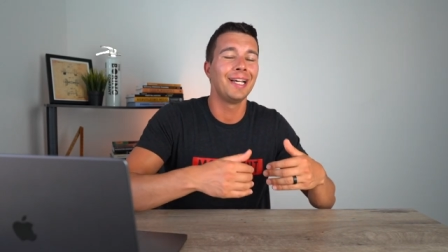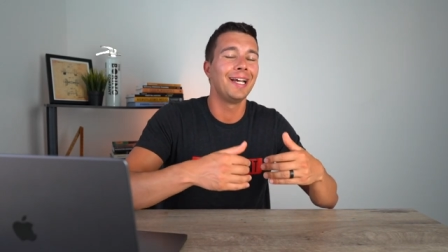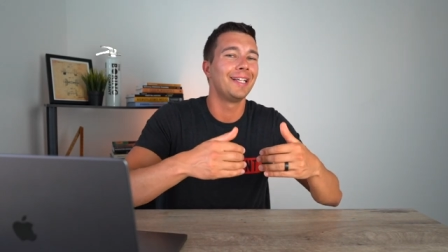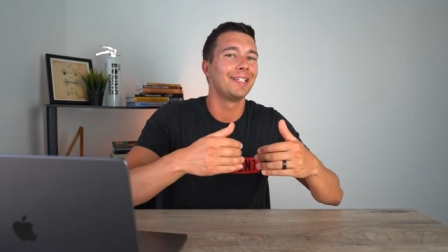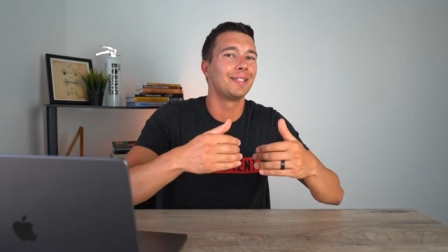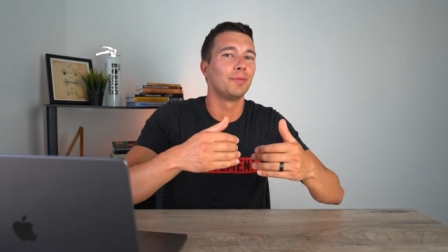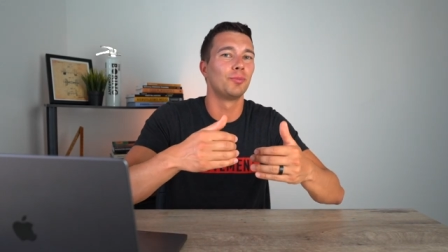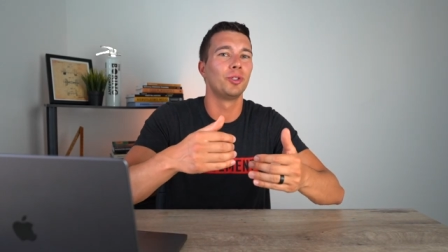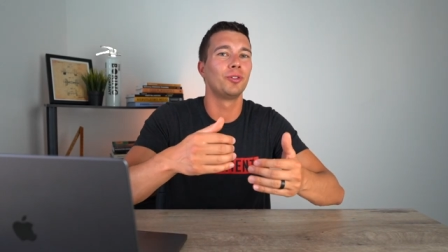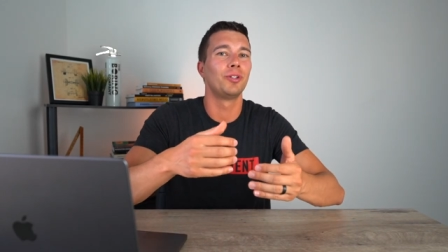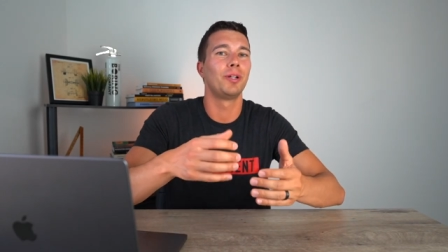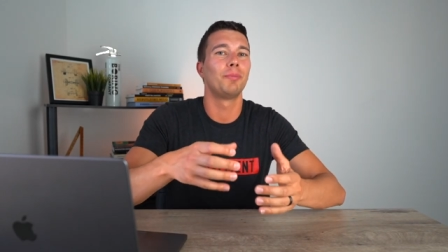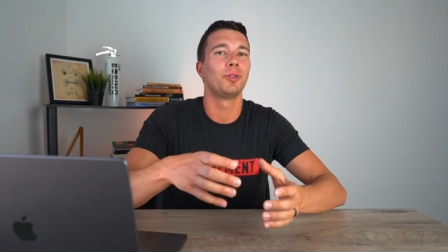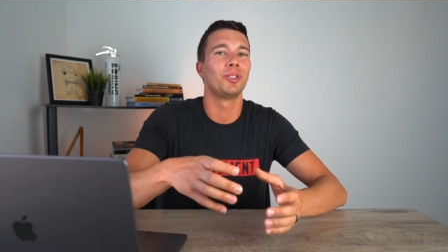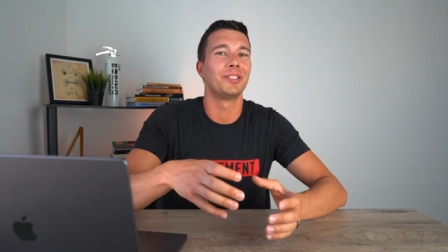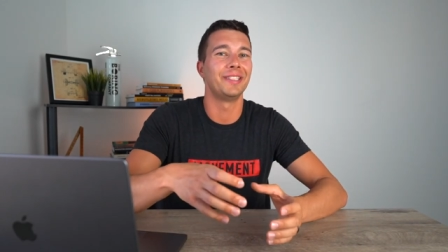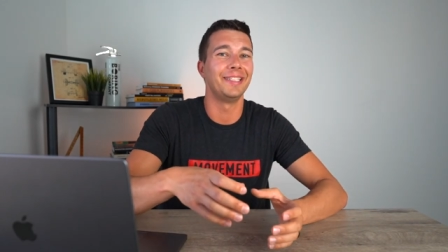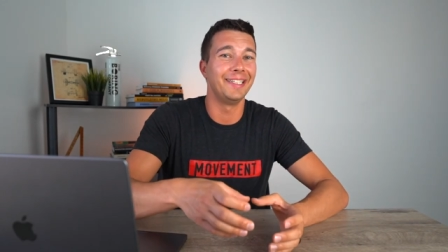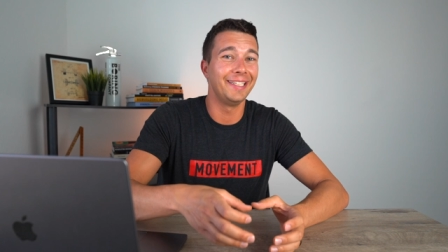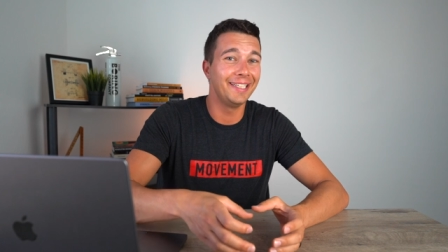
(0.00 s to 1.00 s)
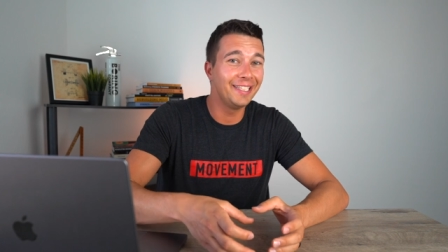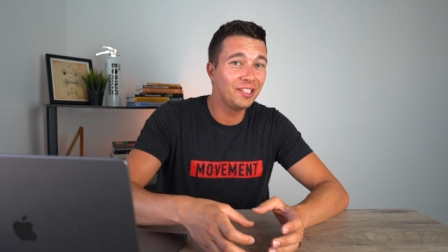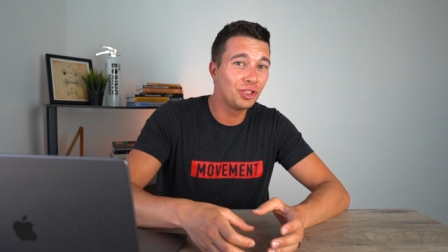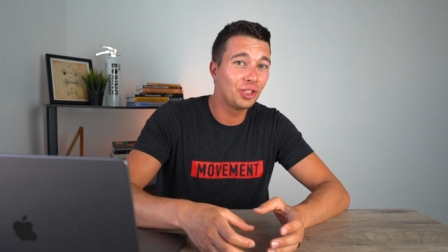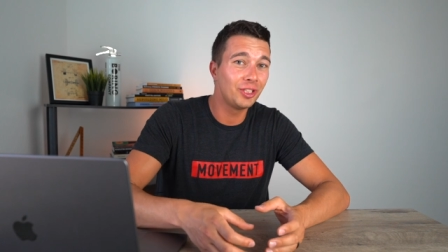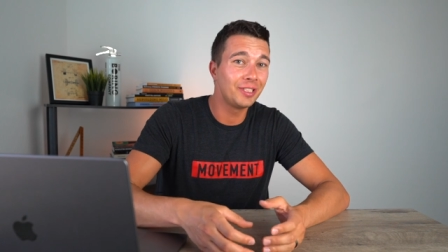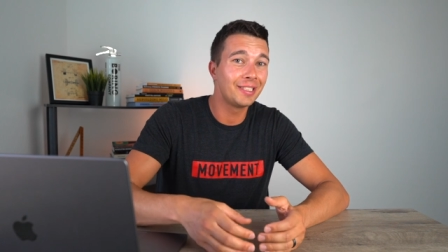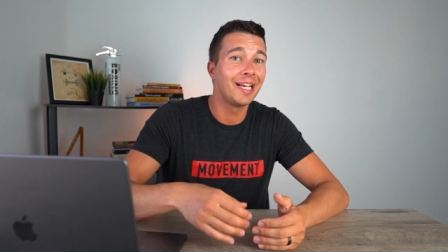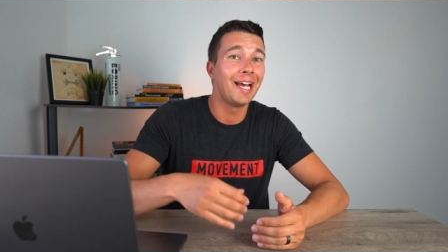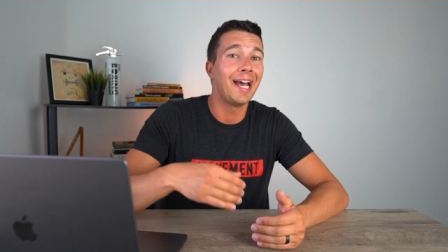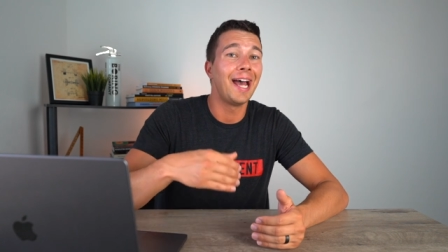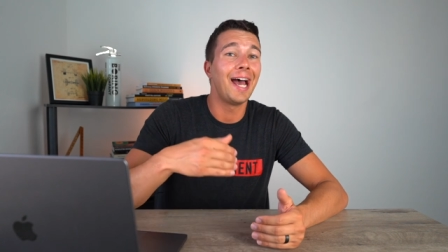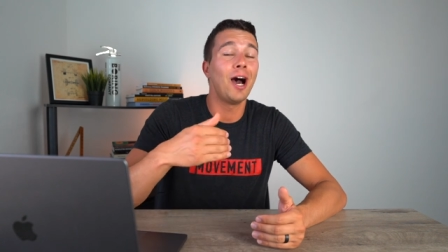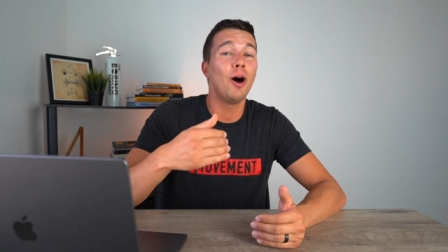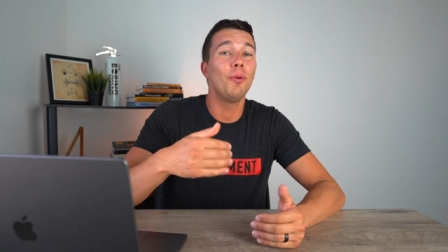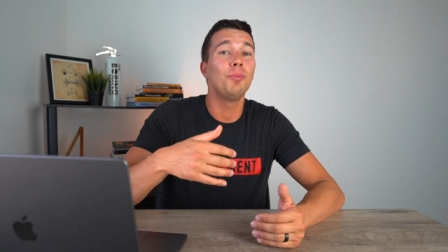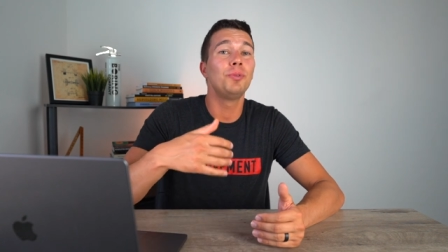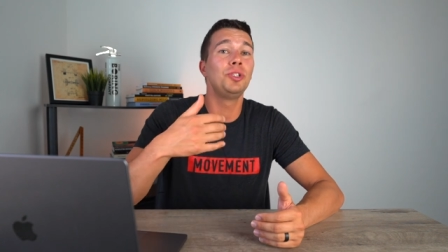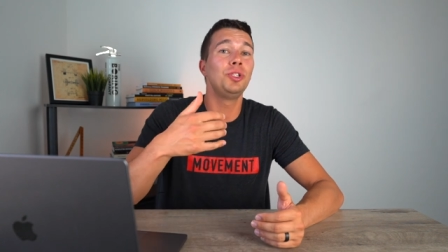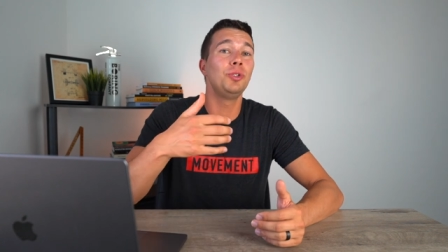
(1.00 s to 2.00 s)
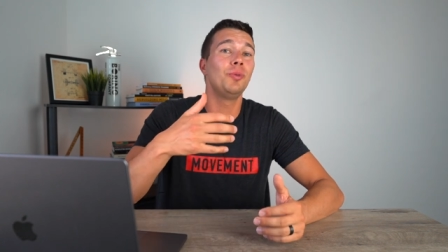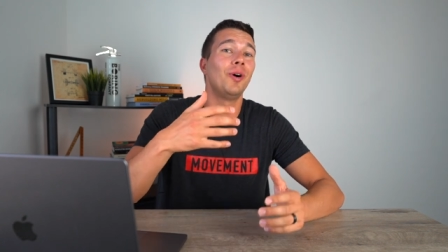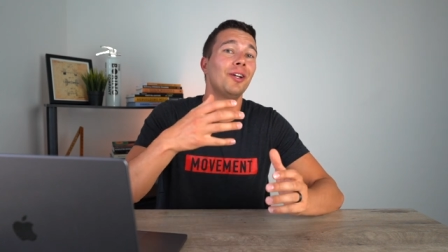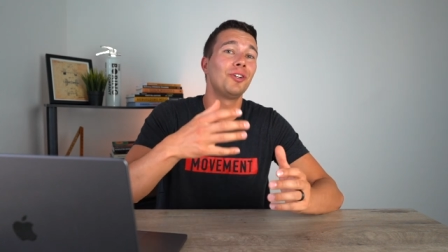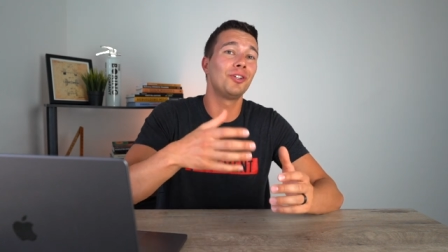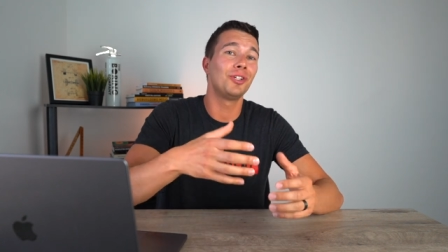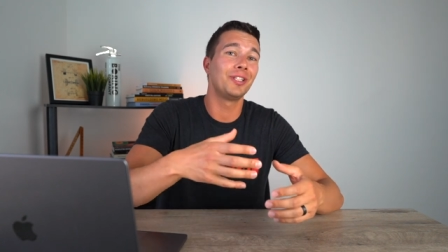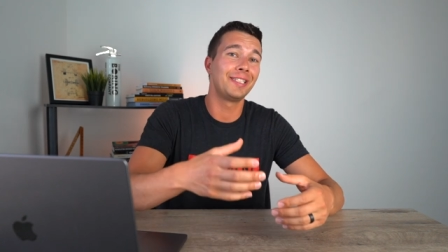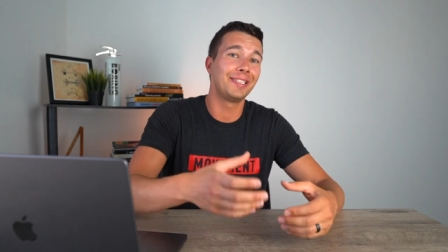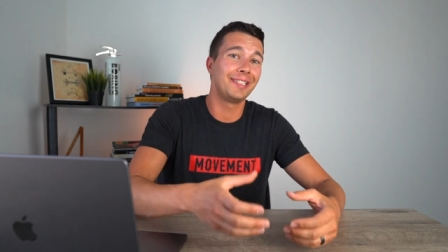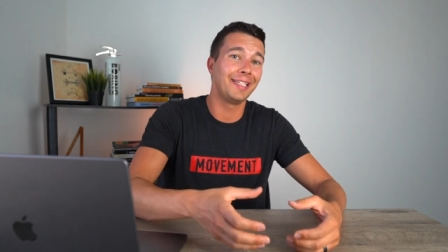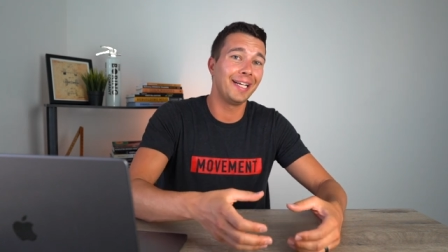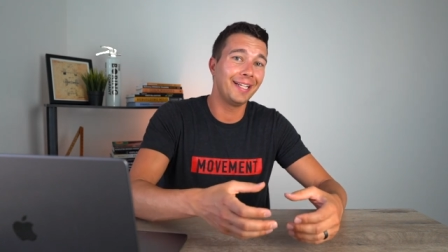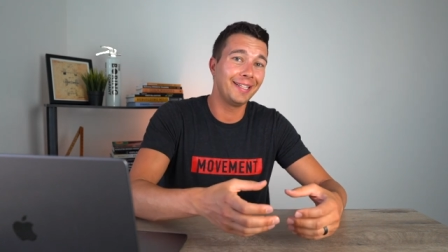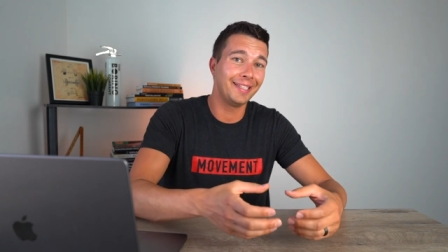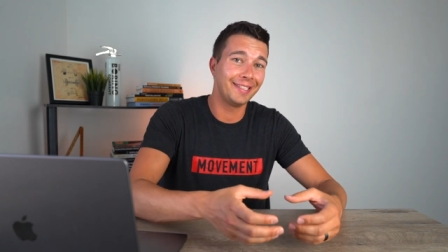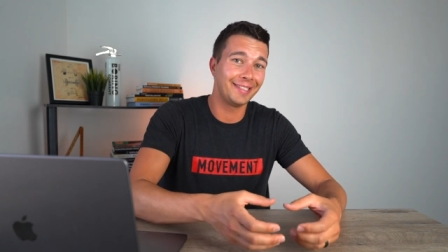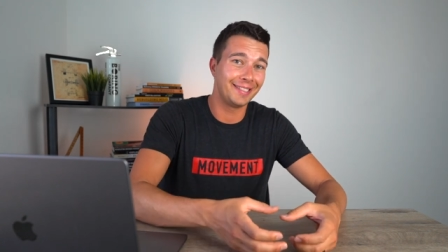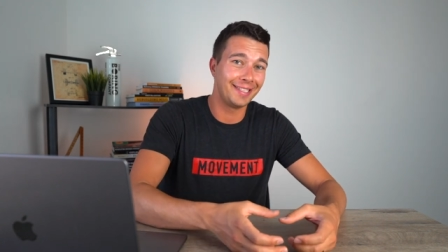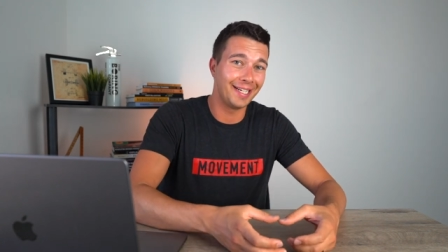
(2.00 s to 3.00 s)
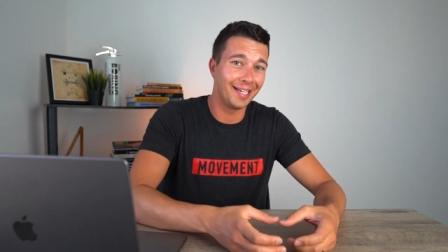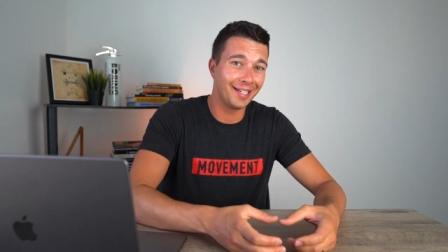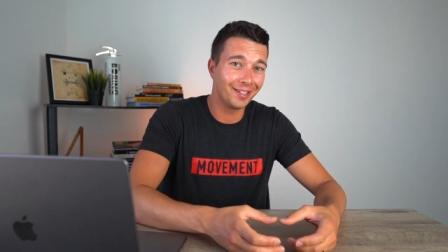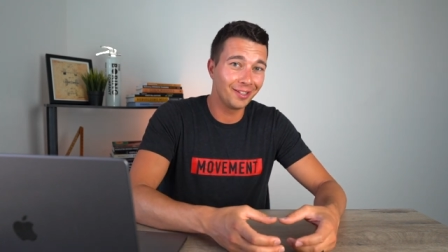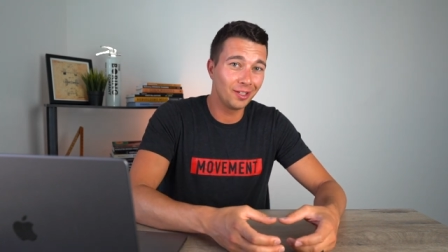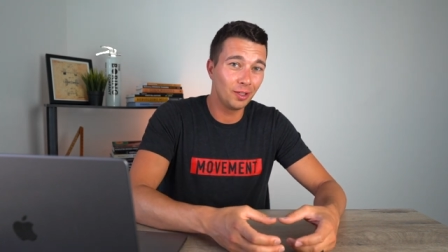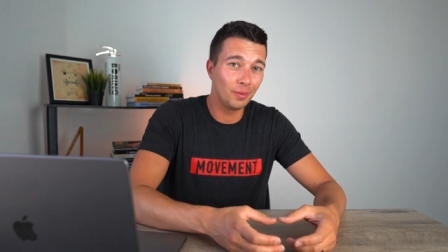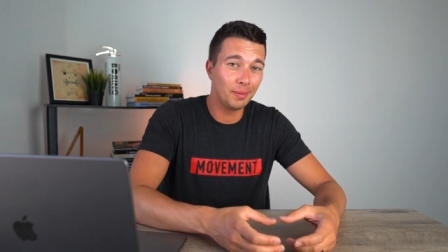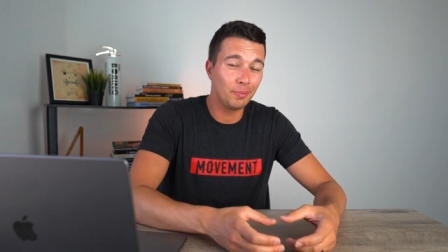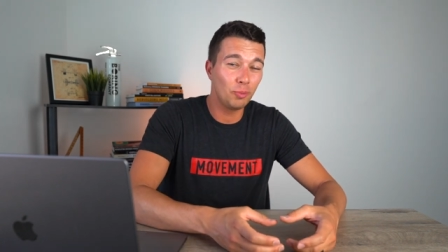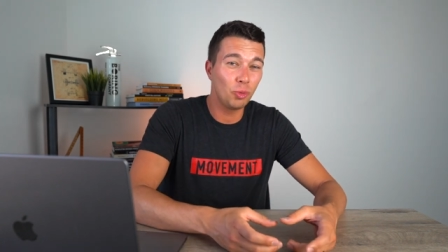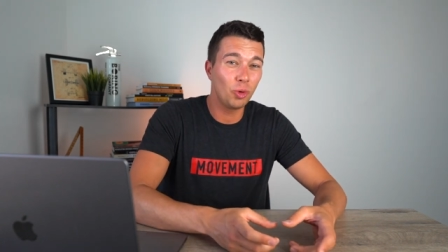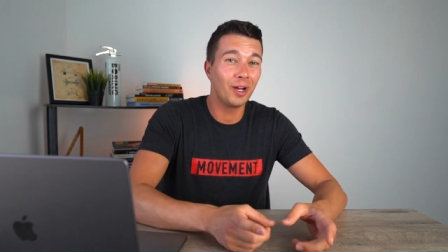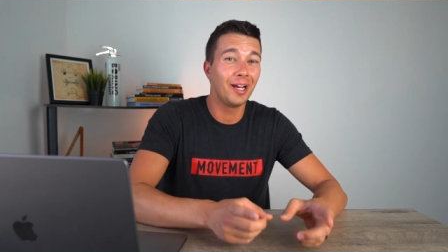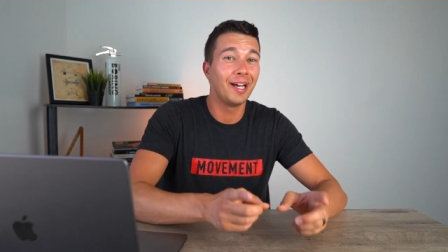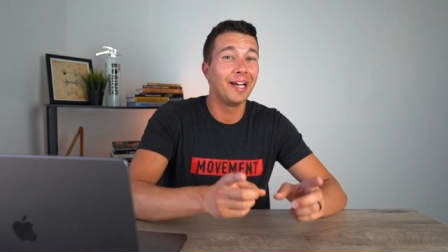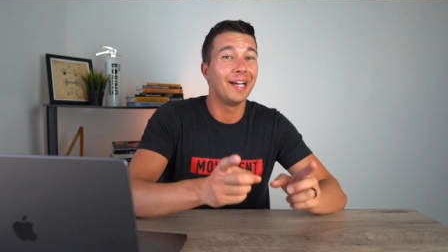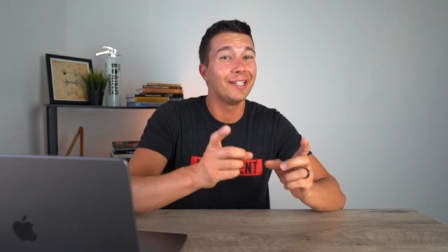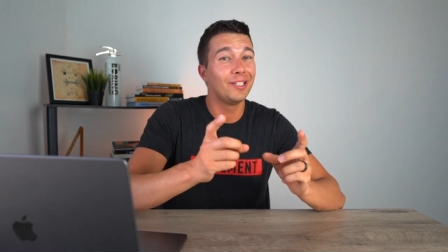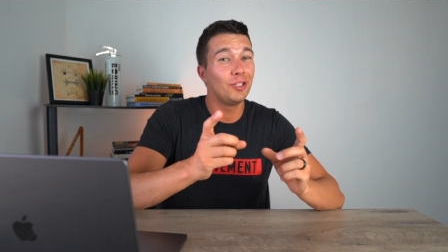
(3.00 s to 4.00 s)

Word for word: some real numbers in inches helps you understand this data a little bit more